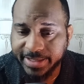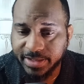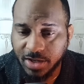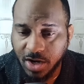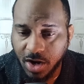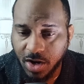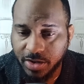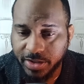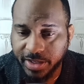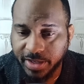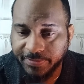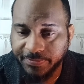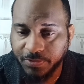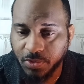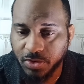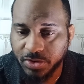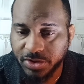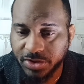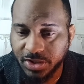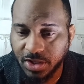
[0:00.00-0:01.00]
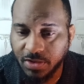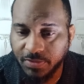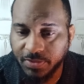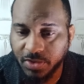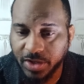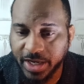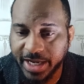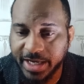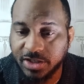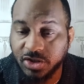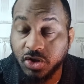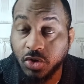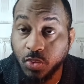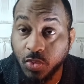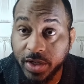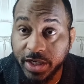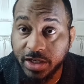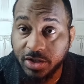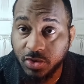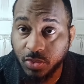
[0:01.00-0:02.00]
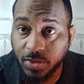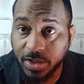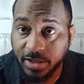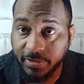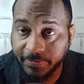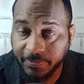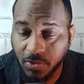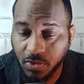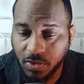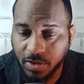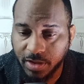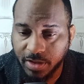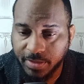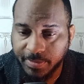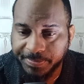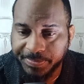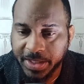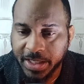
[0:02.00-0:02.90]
target for silver in 2024